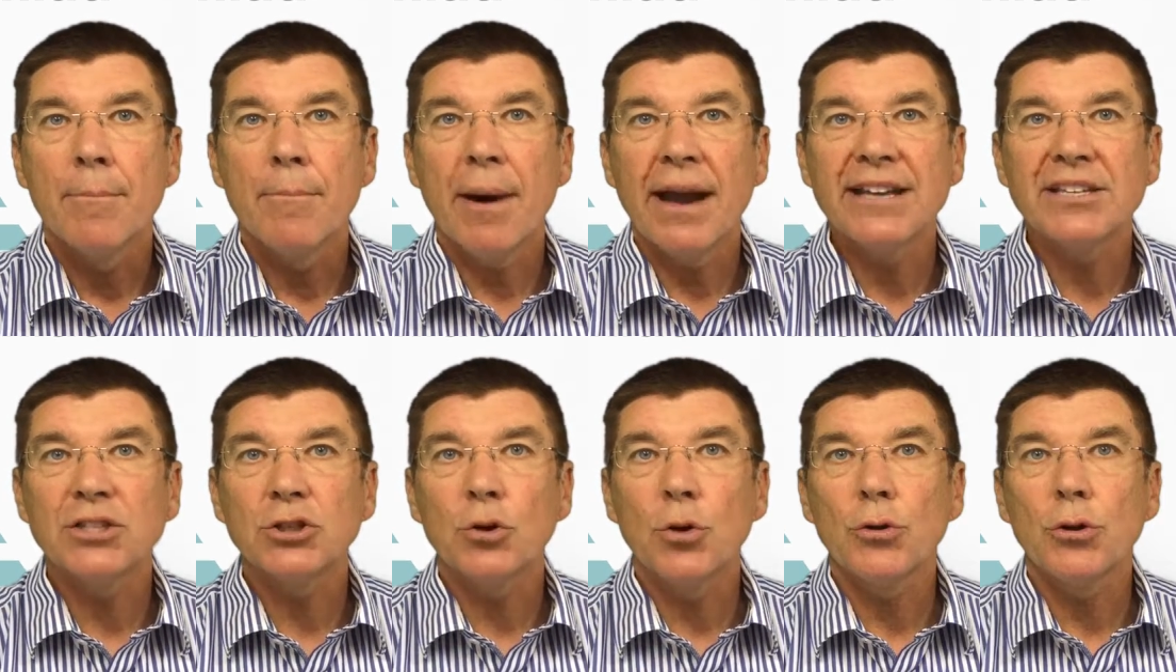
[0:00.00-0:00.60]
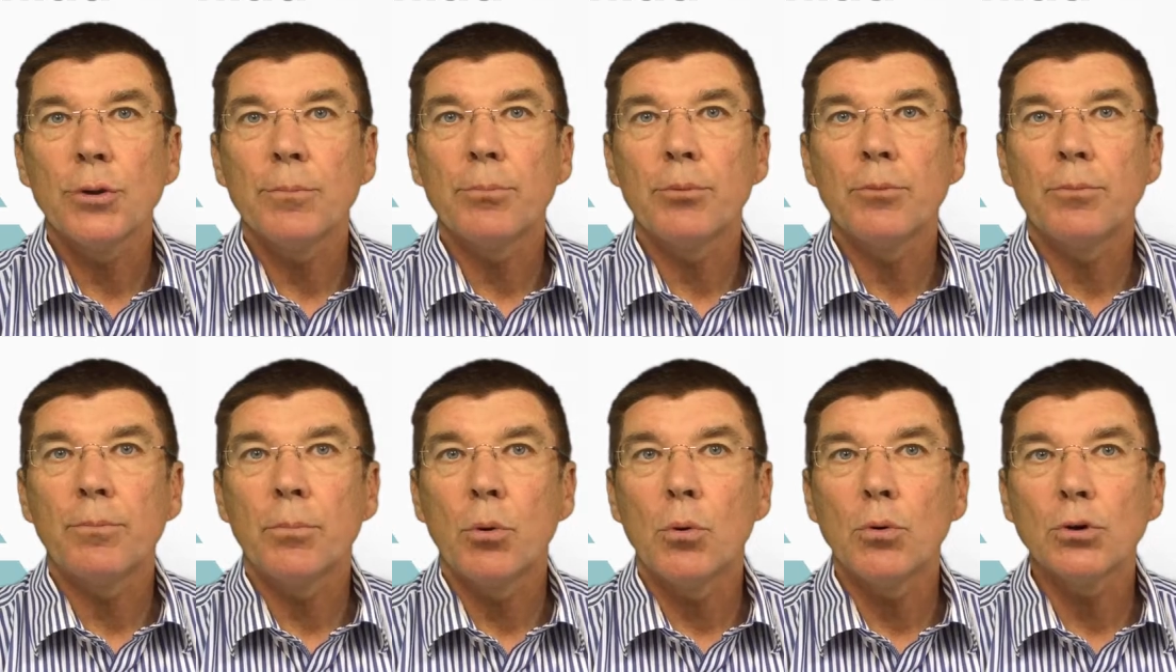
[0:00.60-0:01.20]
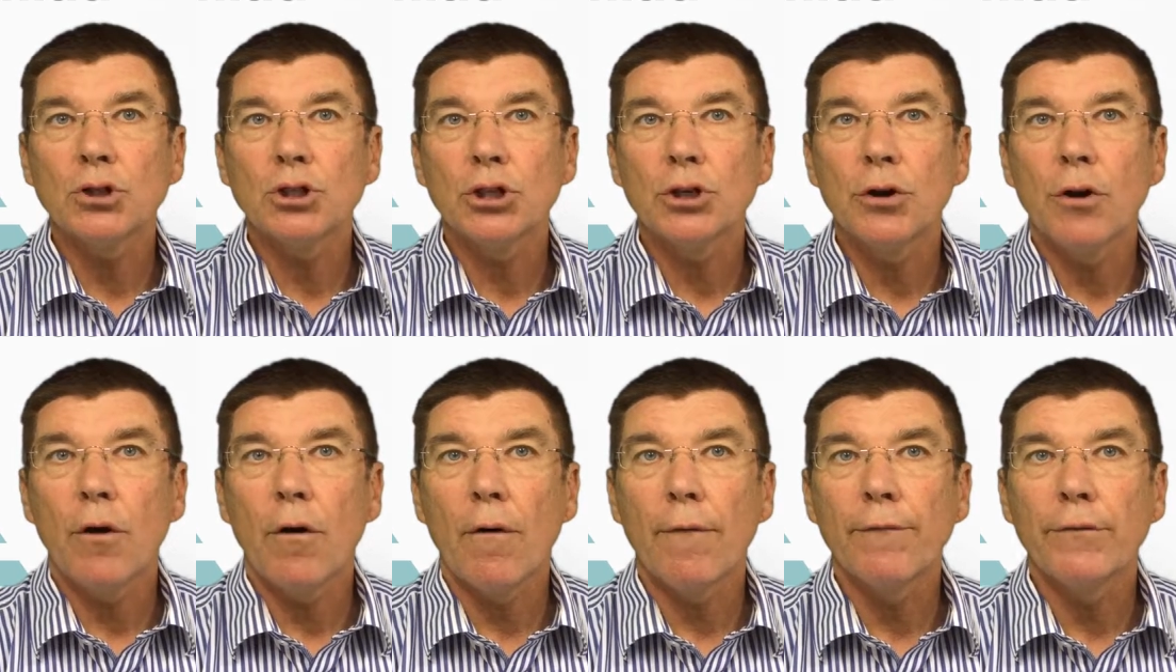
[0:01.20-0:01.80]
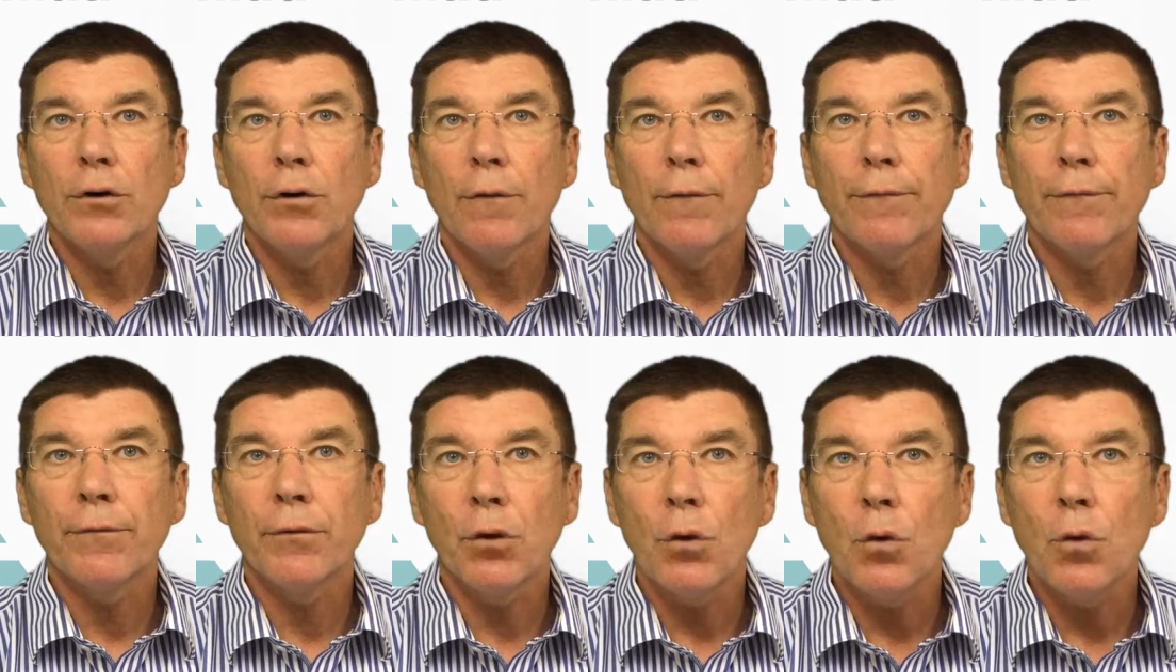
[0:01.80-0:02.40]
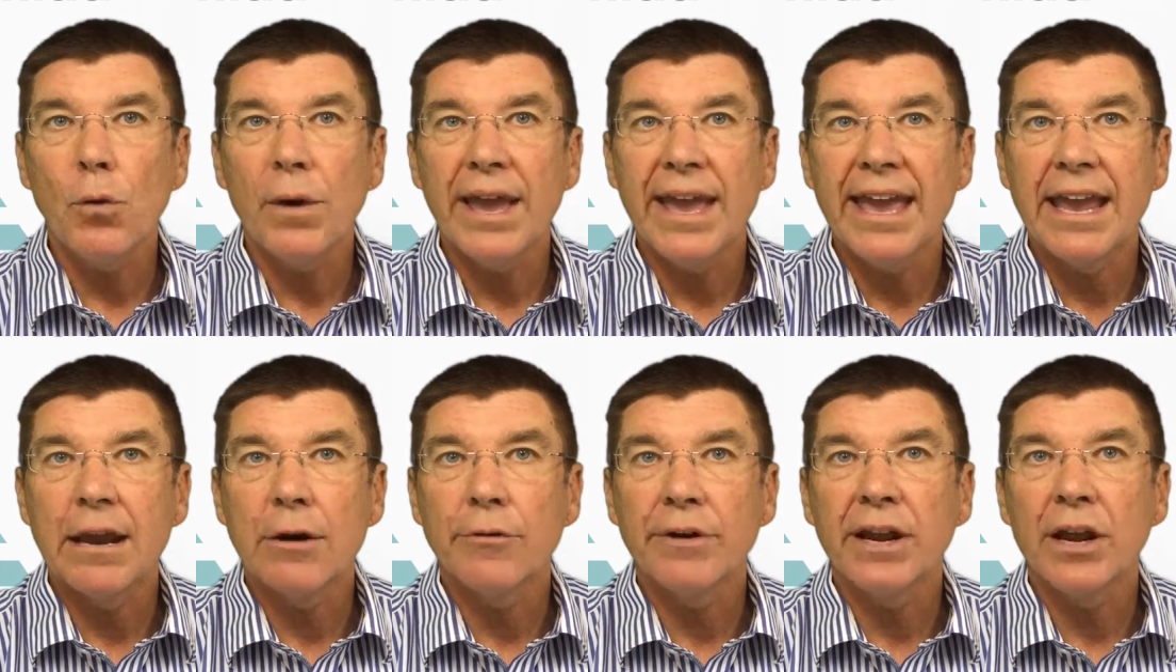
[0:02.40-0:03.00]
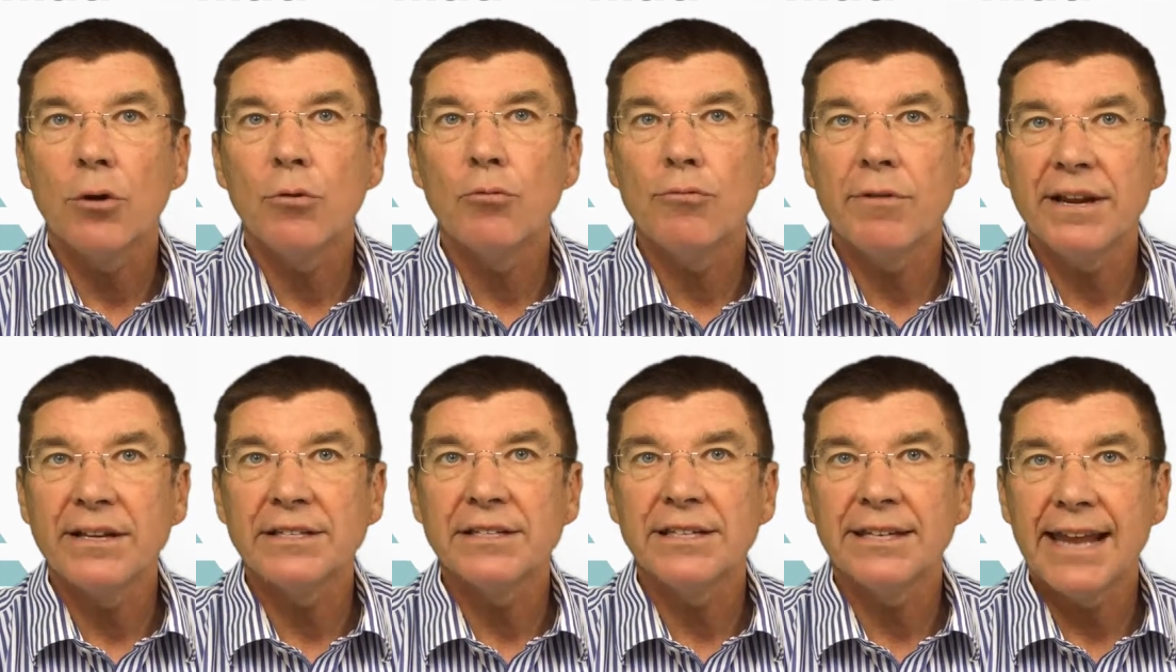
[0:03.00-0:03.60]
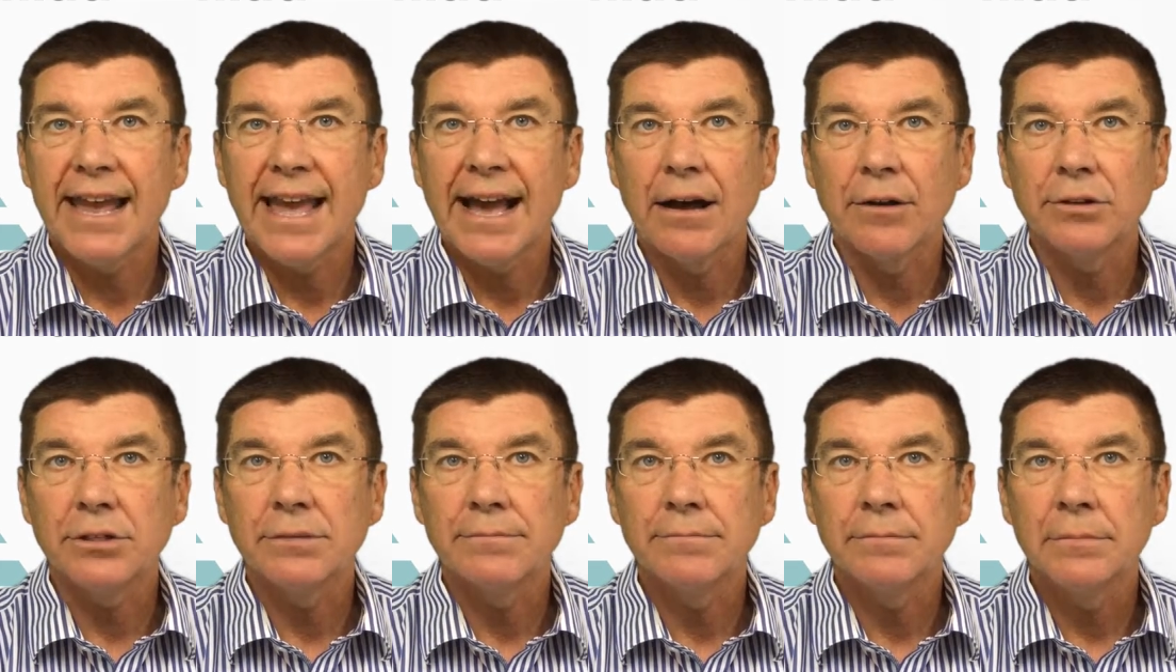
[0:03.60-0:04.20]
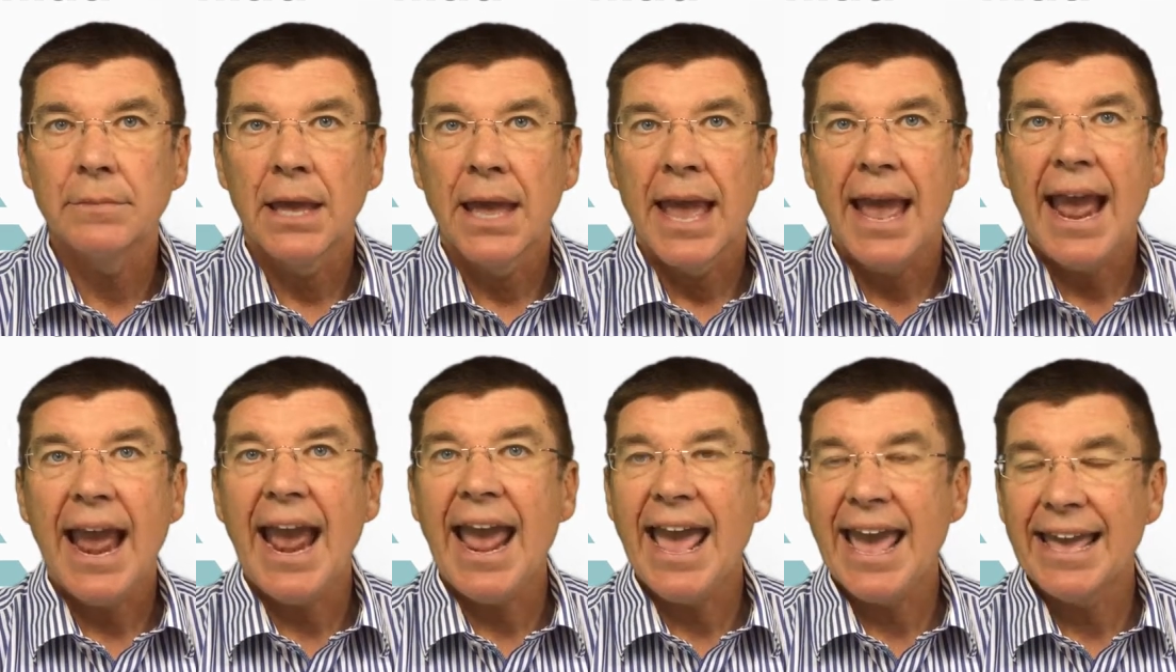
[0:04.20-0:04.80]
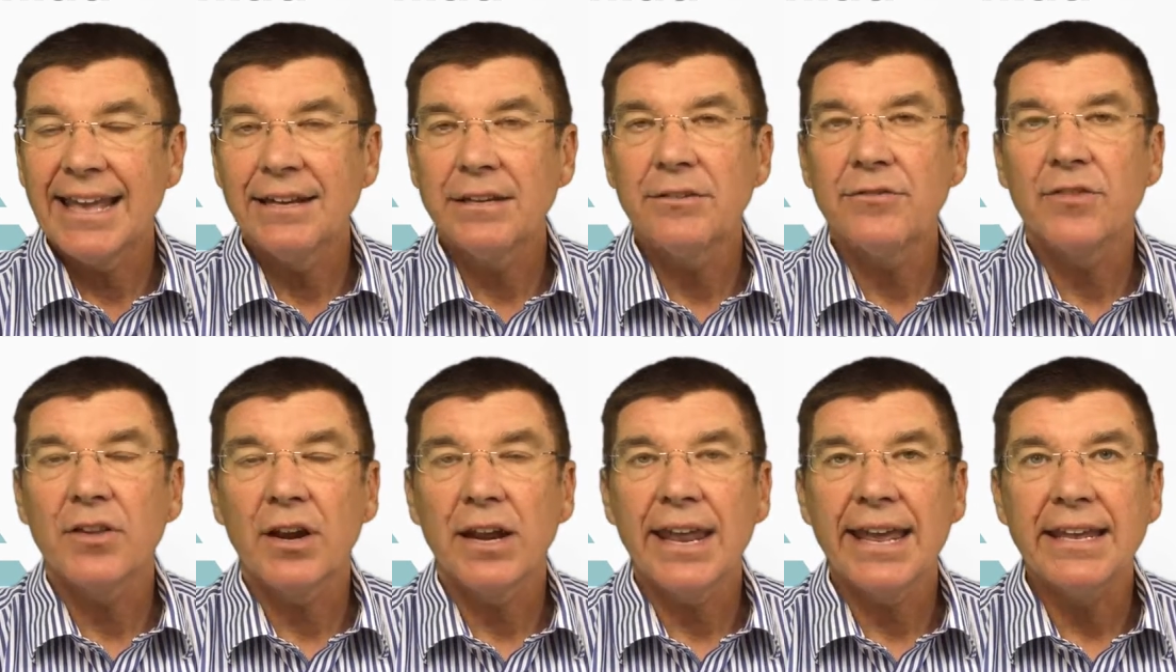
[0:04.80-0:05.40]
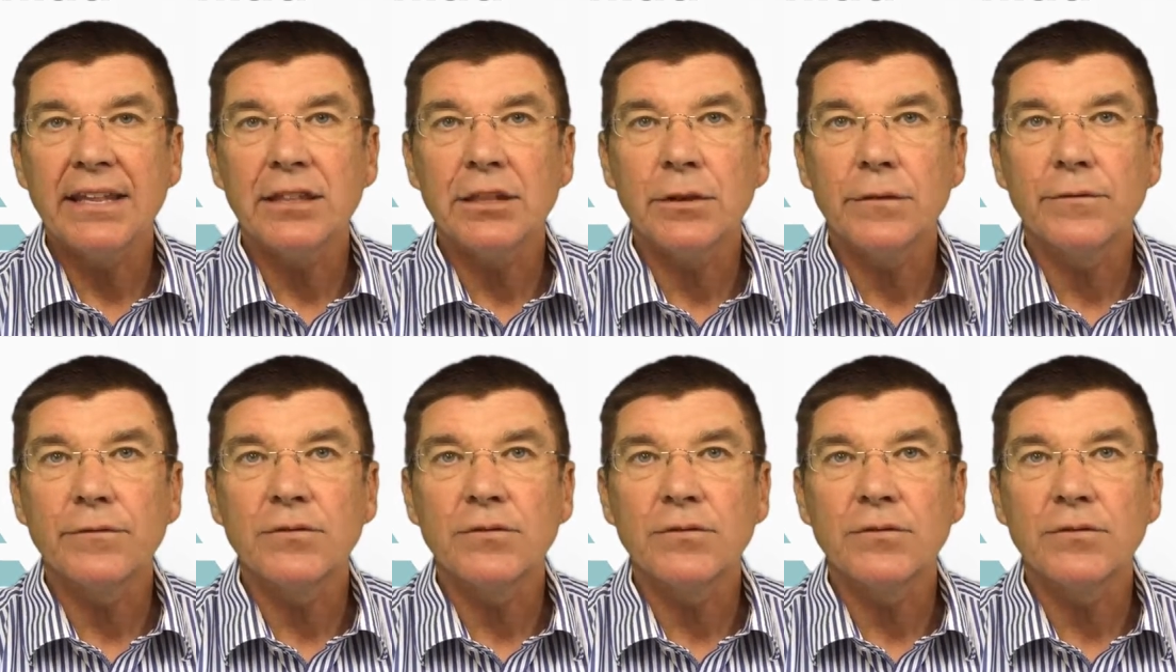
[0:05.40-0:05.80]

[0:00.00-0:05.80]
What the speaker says: based on the proportion of your floor area rented out and the length